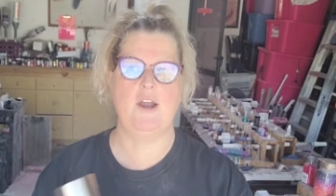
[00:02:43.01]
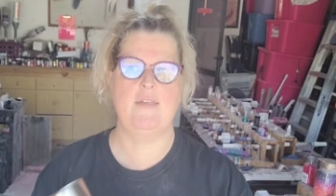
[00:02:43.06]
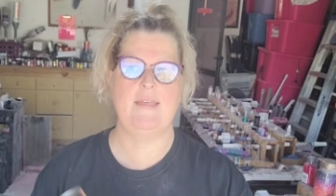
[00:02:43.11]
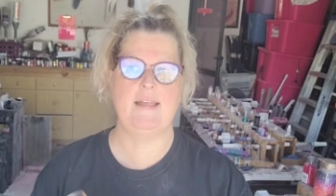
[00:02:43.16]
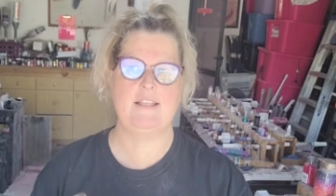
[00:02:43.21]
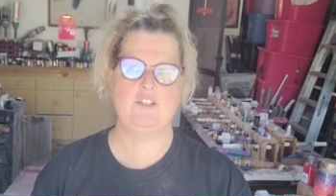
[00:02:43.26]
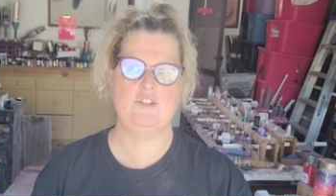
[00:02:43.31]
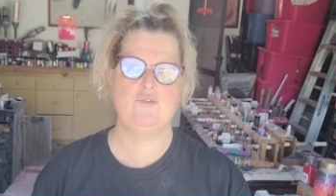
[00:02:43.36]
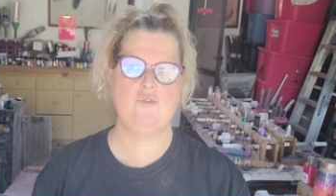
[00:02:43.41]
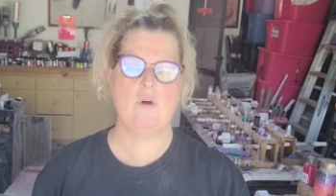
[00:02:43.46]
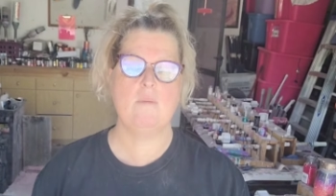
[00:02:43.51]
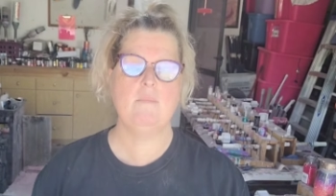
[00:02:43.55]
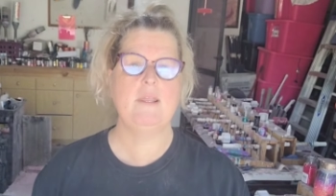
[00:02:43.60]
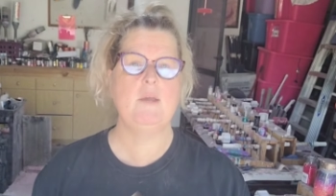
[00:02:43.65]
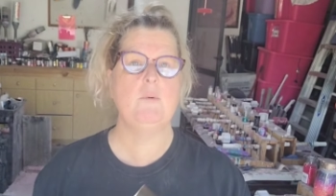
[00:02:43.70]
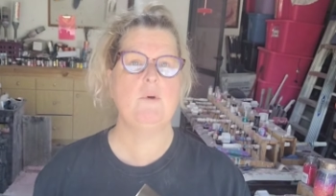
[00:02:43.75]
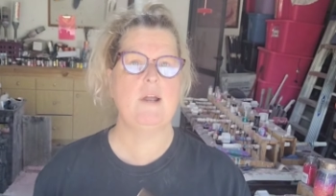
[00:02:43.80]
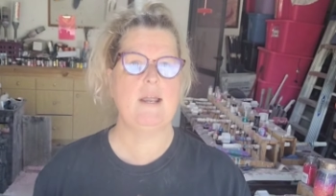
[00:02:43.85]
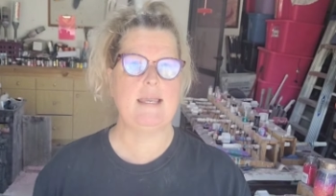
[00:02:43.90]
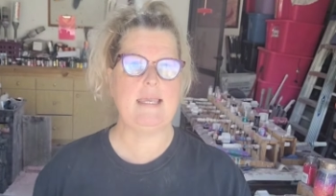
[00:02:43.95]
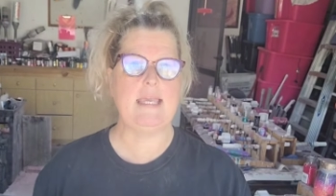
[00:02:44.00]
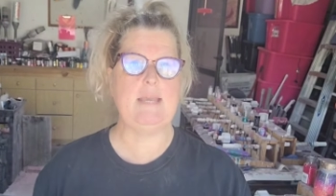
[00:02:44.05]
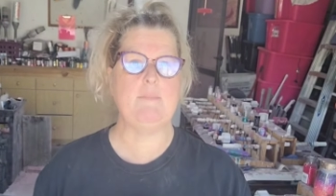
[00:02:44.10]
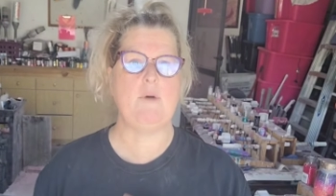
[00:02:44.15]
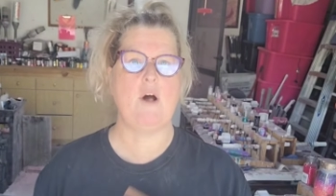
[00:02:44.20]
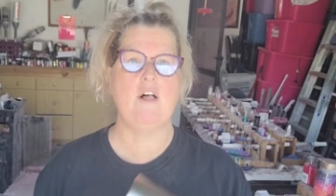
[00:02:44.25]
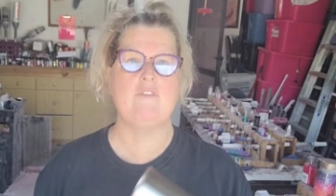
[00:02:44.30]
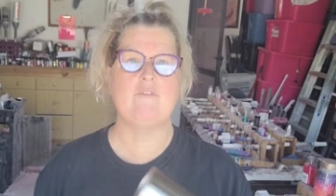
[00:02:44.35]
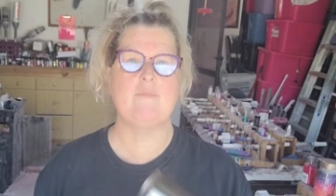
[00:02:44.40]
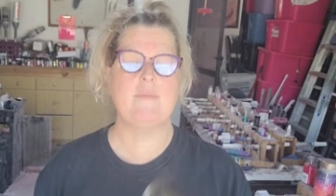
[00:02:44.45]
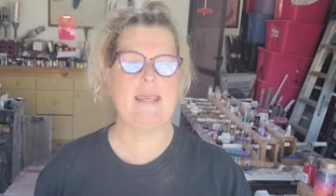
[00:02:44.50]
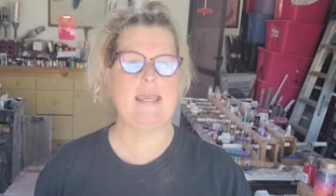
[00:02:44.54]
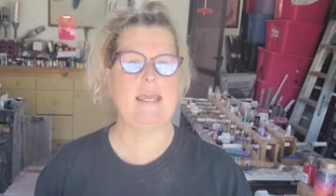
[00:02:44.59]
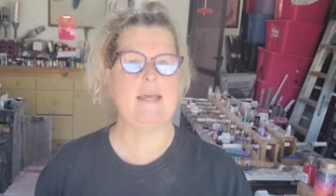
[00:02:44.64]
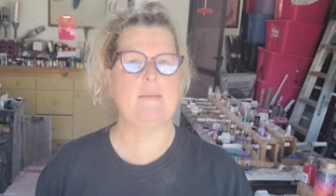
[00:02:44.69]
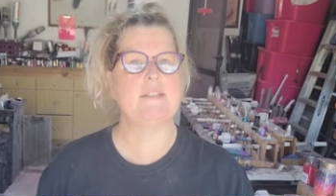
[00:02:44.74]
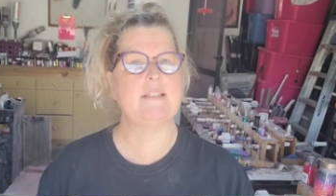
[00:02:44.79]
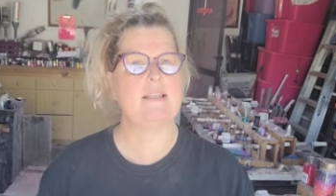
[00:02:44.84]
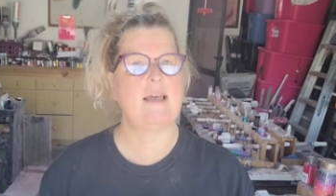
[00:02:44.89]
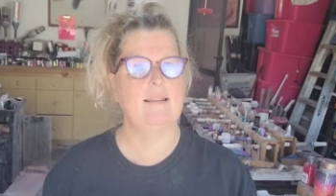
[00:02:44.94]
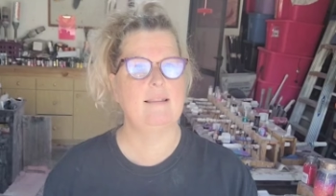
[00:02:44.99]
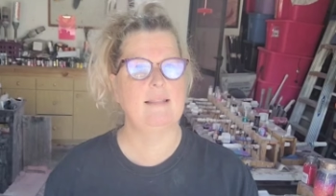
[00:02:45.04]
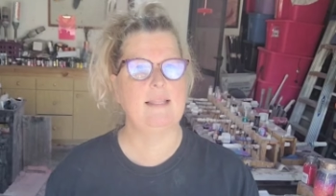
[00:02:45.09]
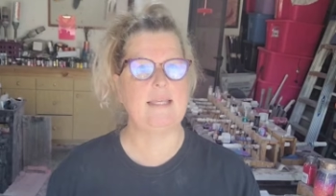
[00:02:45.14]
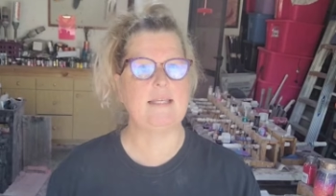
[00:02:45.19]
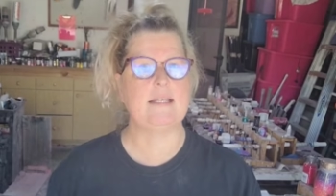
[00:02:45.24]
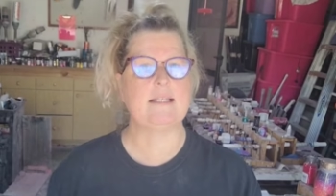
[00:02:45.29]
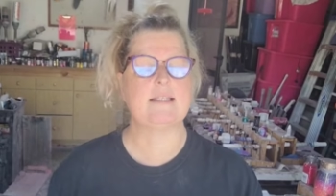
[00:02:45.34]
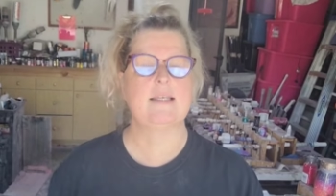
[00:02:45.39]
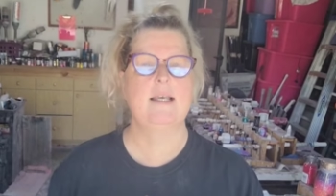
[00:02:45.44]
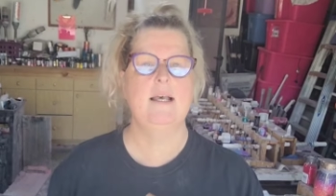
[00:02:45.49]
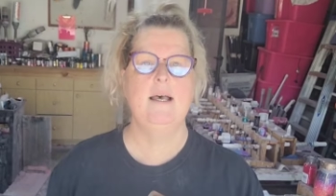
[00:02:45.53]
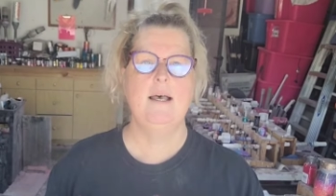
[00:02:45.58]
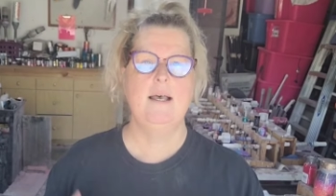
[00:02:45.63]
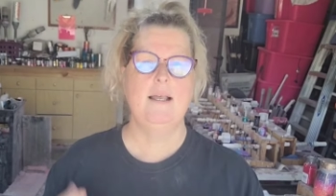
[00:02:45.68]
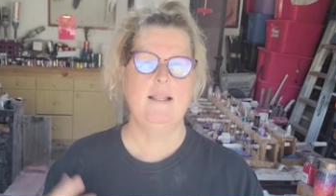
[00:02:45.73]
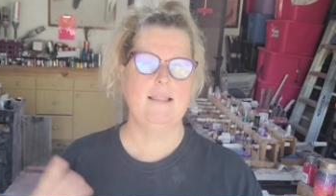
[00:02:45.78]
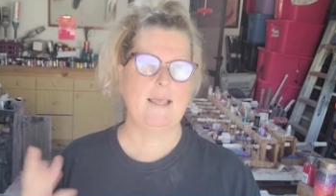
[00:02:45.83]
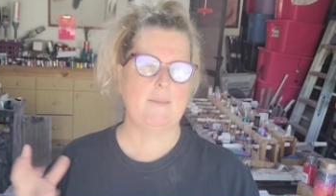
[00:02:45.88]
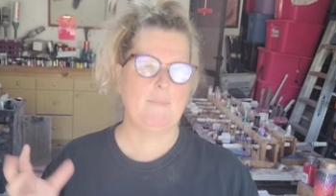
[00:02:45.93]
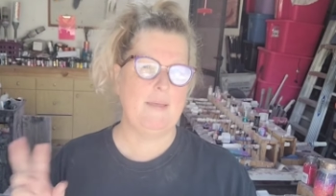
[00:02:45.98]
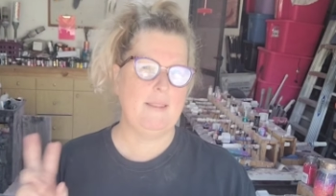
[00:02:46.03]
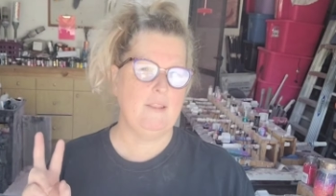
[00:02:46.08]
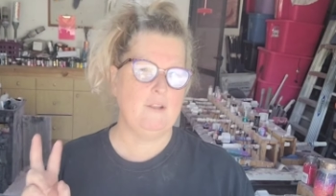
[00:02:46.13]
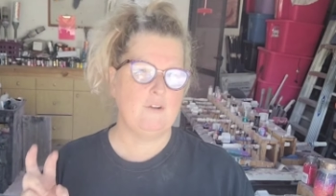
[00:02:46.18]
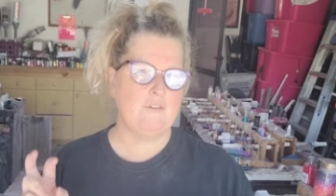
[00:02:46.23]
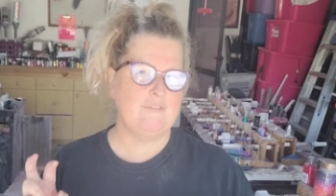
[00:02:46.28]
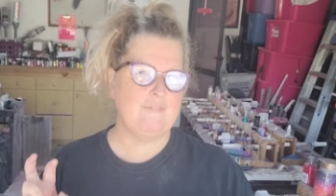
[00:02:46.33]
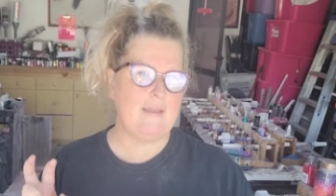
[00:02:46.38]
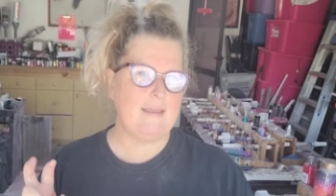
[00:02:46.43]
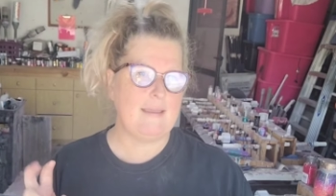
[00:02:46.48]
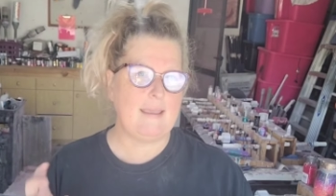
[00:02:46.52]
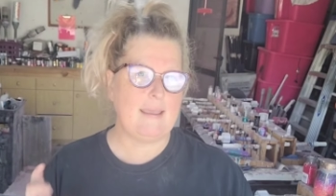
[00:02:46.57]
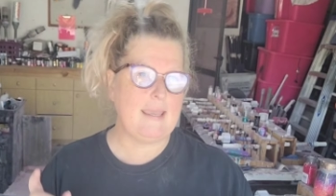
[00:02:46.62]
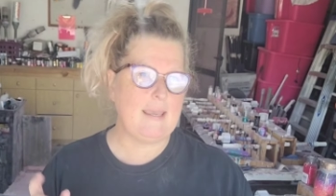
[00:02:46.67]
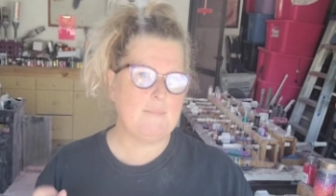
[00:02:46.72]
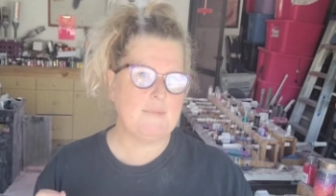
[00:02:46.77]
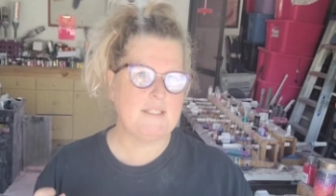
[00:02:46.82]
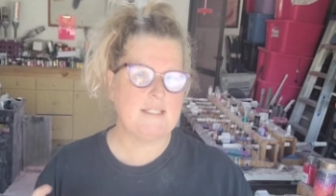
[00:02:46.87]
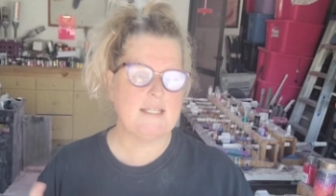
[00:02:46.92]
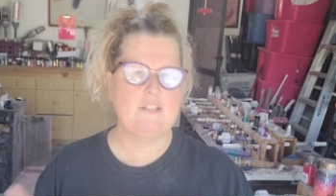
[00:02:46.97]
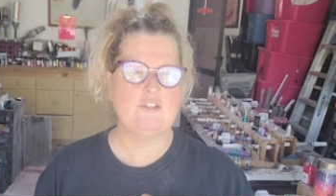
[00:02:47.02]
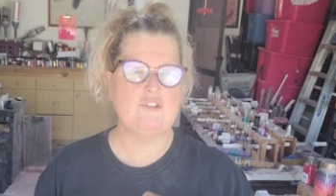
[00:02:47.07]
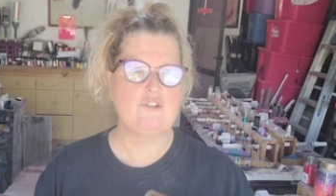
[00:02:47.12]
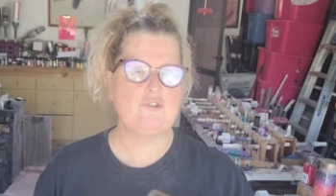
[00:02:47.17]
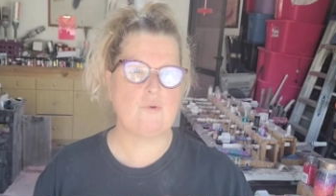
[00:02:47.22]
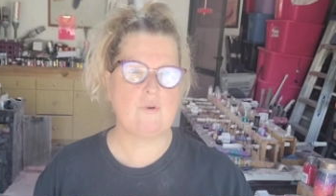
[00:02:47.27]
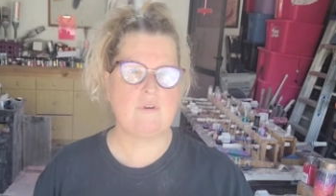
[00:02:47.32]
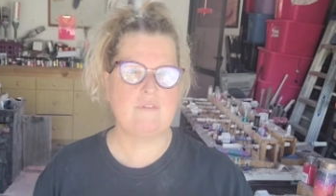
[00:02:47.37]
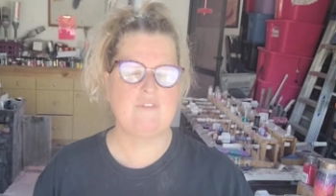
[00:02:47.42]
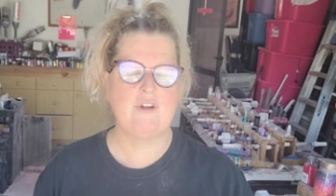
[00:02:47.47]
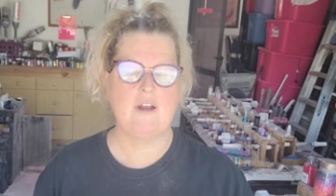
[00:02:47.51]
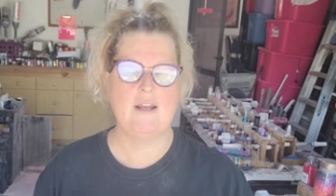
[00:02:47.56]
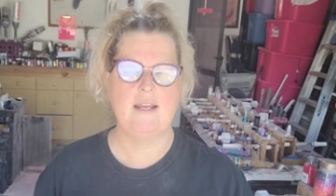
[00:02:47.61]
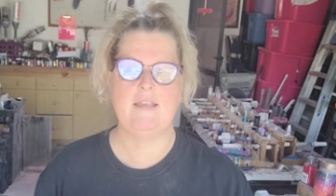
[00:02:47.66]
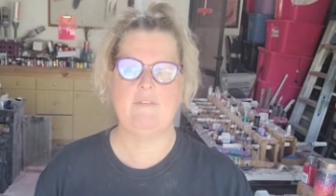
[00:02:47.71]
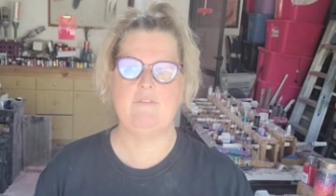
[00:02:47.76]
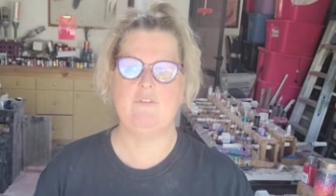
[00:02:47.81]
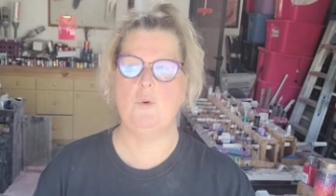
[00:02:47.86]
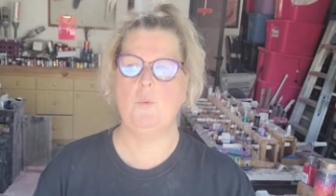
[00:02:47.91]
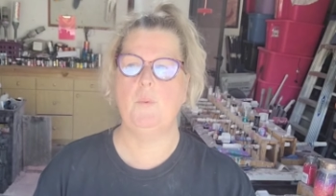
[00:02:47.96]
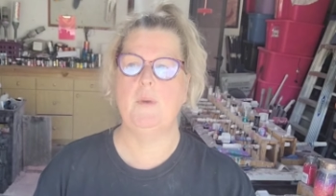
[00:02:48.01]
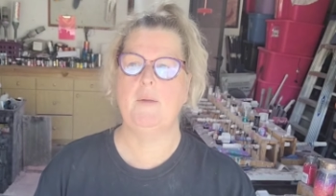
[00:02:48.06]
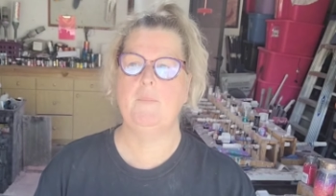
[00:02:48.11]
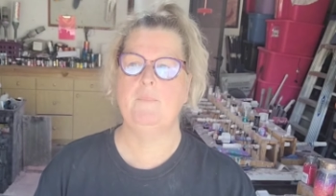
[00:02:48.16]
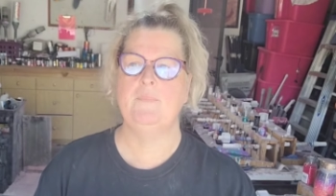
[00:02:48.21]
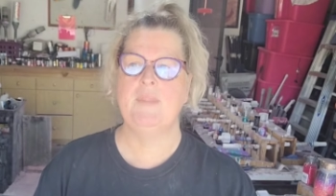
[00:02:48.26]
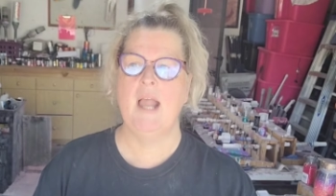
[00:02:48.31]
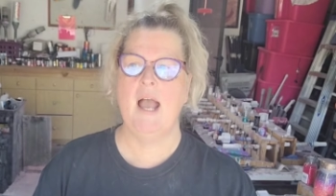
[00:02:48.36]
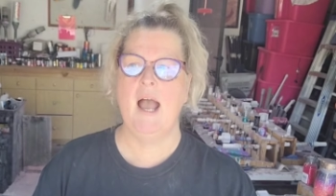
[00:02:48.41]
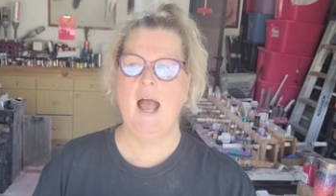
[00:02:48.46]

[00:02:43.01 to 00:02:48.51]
And that's normally where I keep all of my Amazon links, like my little fake Amazon storefront, if you will.